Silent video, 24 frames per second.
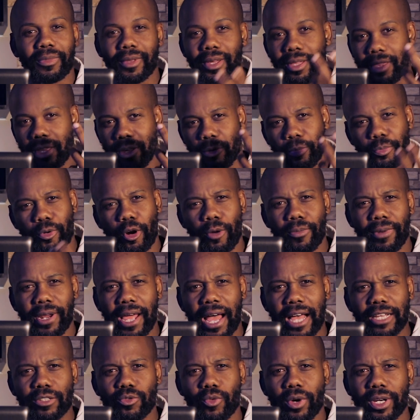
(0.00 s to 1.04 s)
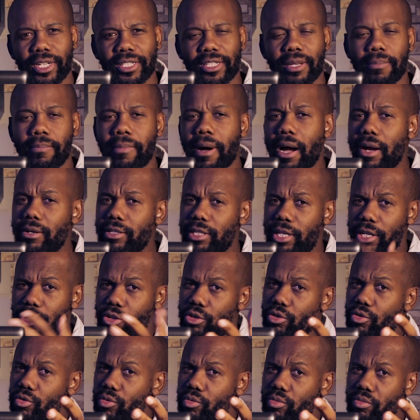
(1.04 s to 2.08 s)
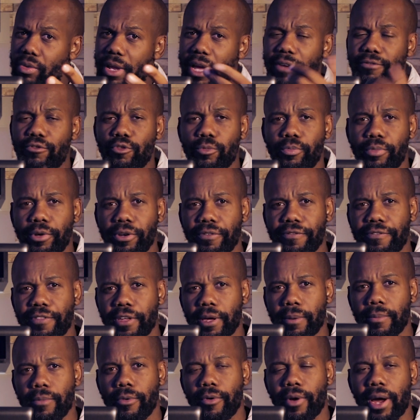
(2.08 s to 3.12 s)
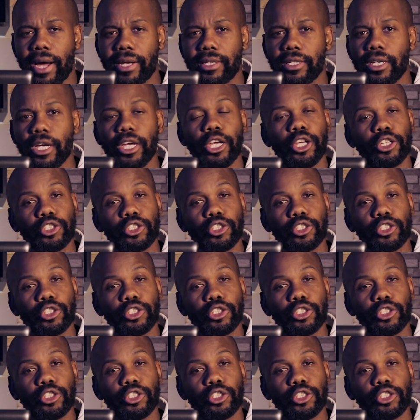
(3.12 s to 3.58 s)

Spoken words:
They'll probably ask what it's about, and you have to brief them, right?